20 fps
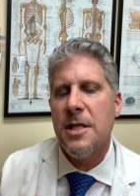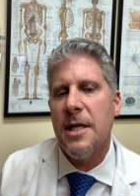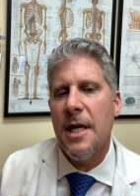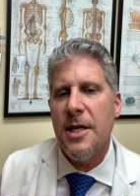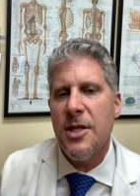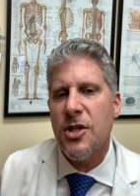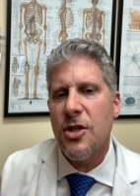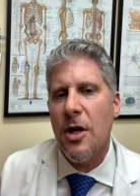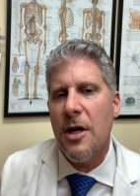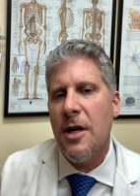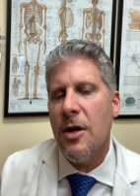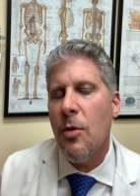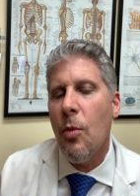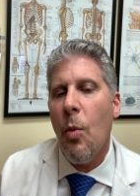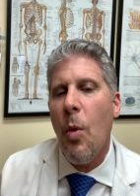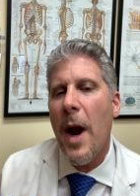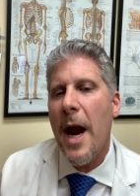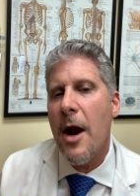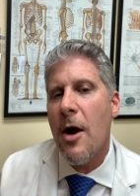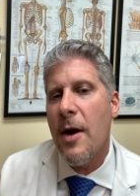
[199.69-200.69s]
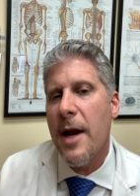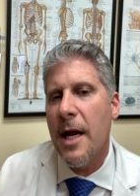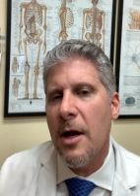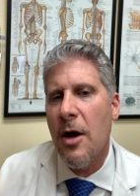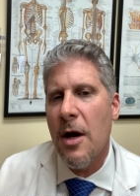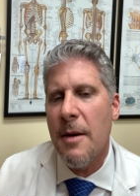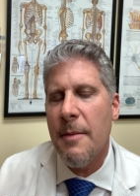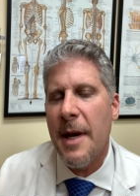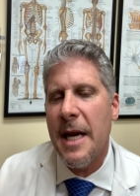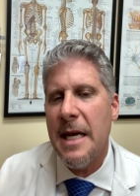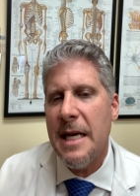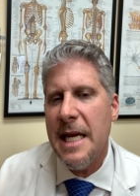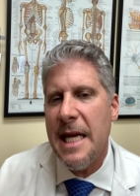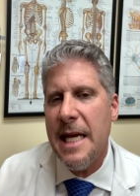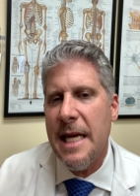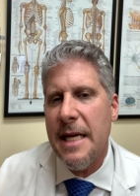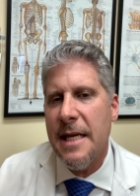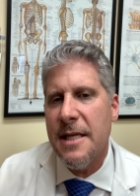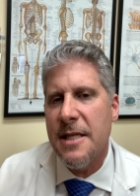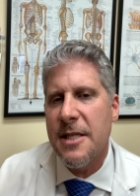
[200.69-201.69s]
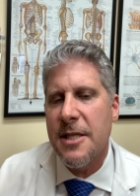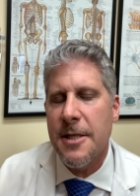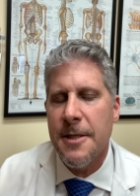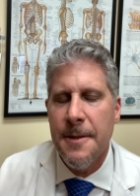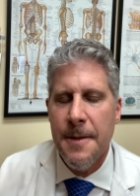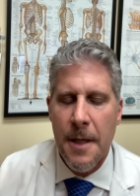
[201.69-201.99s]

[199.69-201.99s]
and I started wearing on my knees.